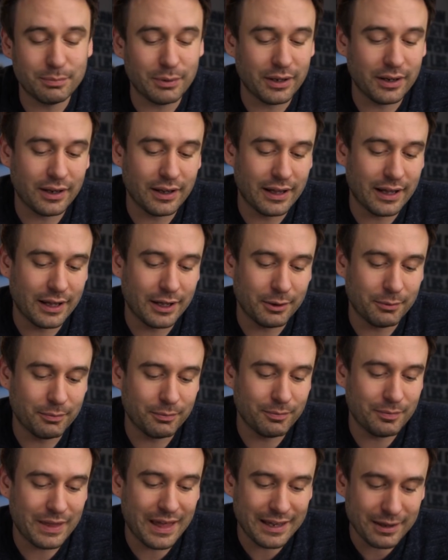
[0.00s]
But
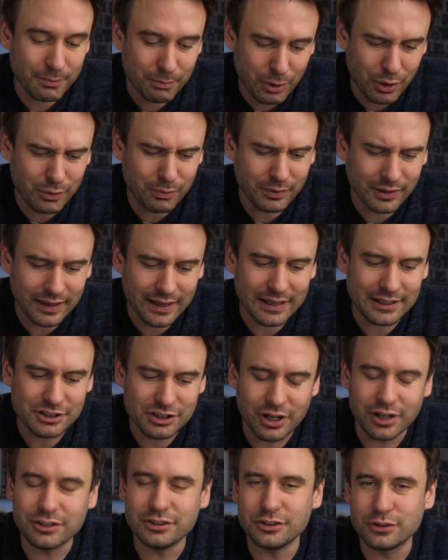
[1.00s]
at the moment, it
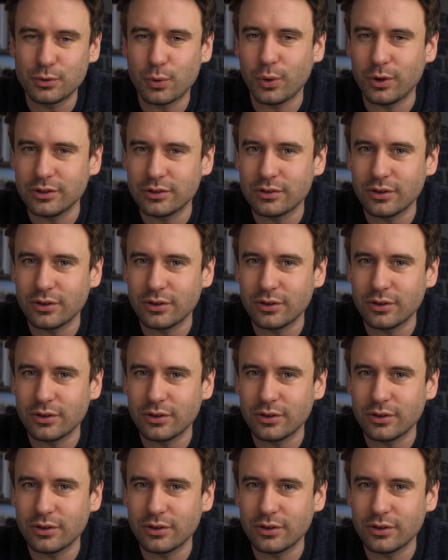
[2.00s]
charges quite